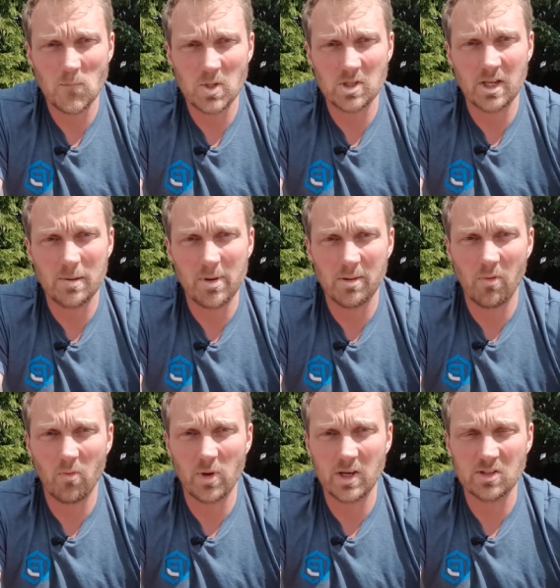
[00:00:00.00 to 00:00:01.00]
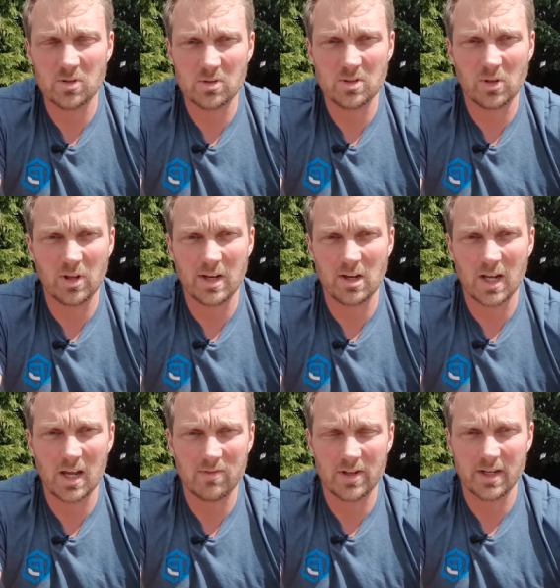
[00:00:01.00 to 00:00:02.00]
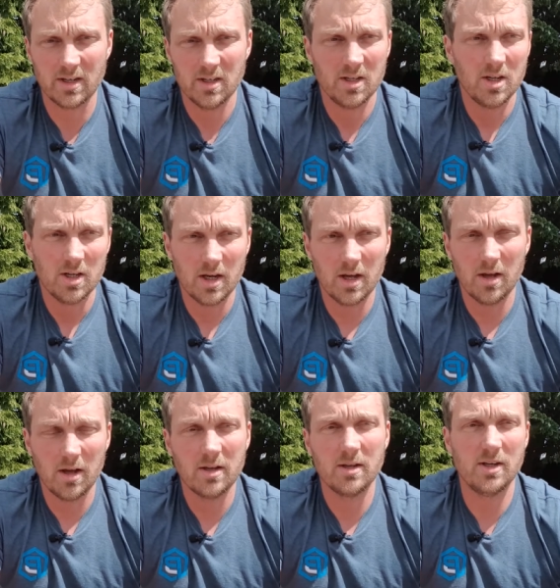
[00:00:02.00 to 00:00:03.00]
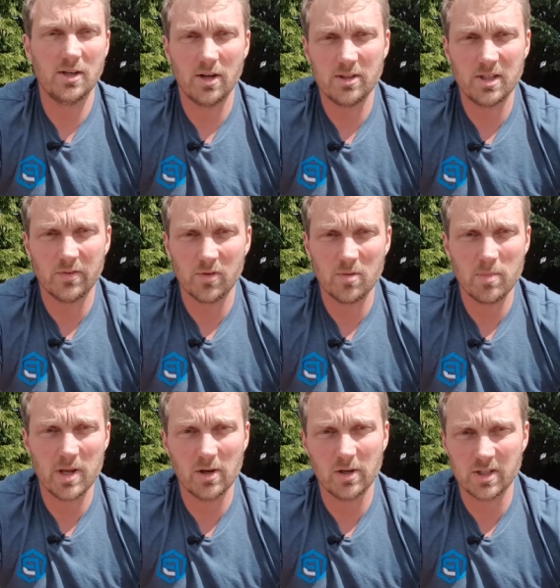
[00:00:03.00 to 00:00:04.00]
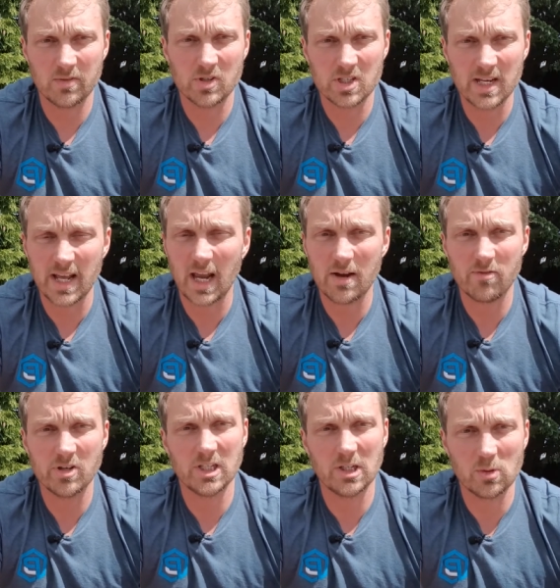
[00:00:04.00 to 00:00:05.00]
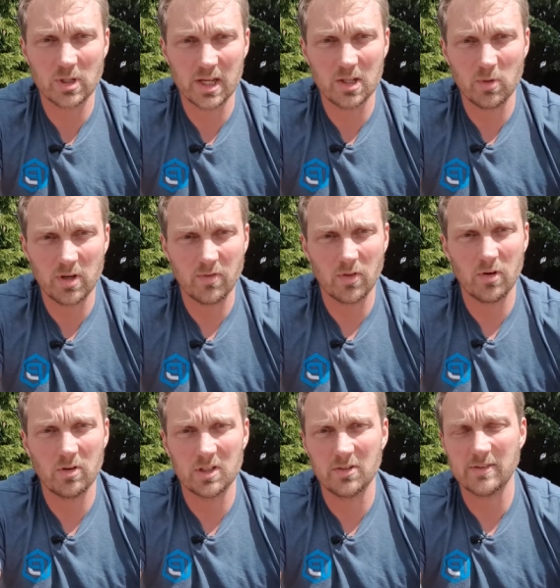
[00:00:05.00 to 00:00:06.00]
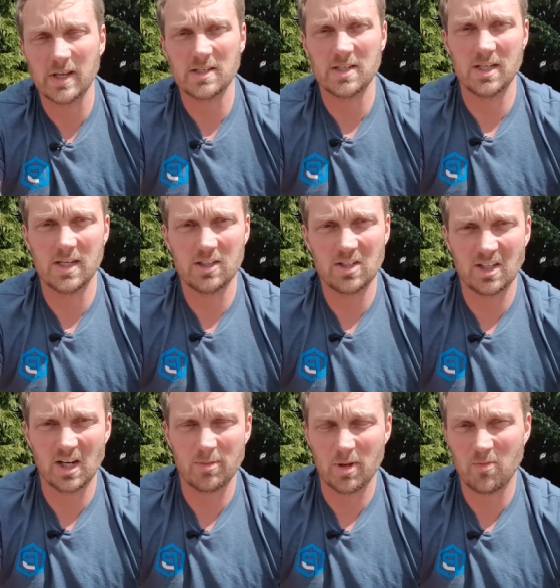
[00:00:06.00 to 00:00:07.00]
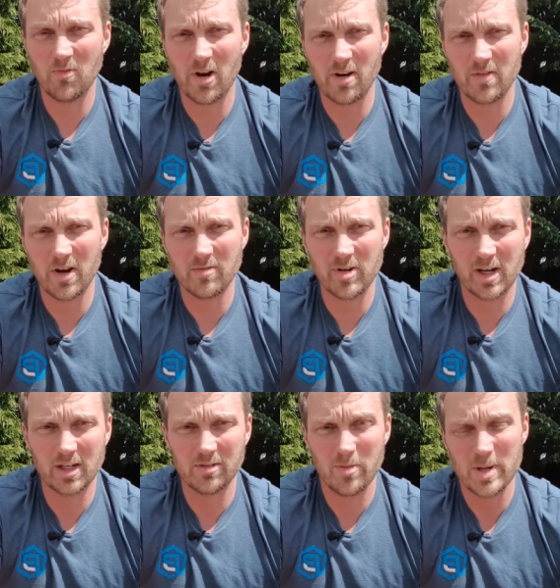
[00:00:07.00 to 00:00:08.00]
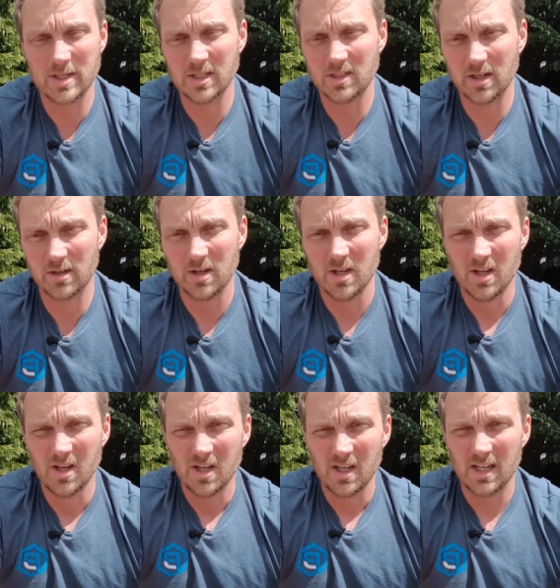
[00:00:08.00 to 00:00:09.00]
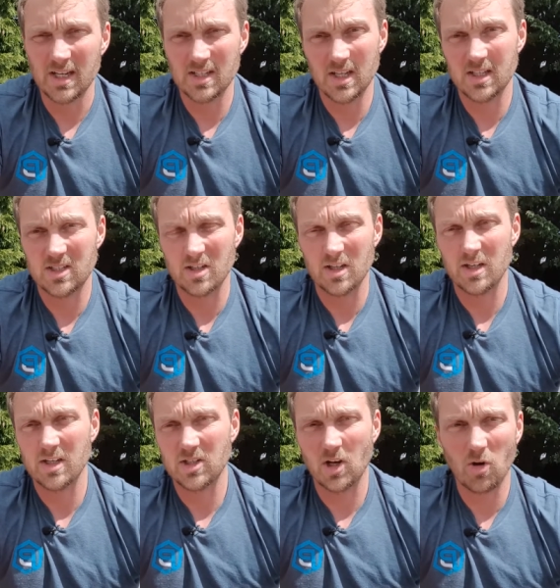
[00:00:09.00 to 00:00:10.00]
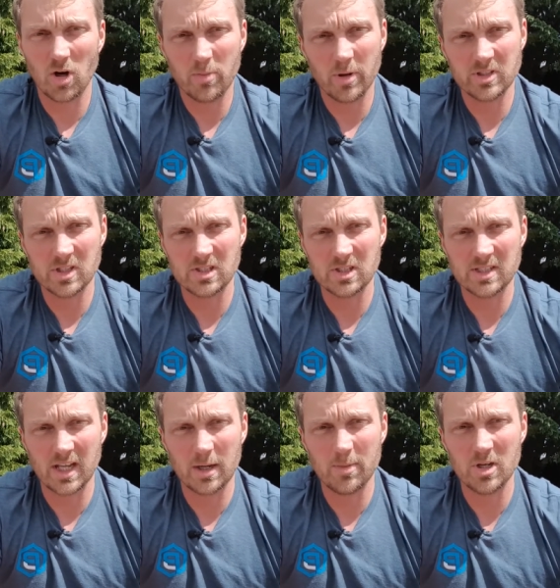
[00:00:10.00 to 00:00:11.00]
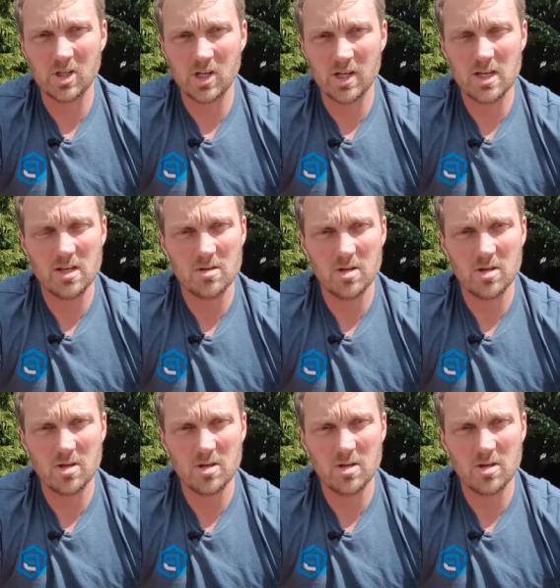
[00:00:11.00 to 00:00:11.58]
the same plan before you. It's not like you're going to have, like, you know, a different meal and a different snack every single day of the week for 365 days a year. It's going to be very, very regularly repeated. So it's a longer process to set up initially.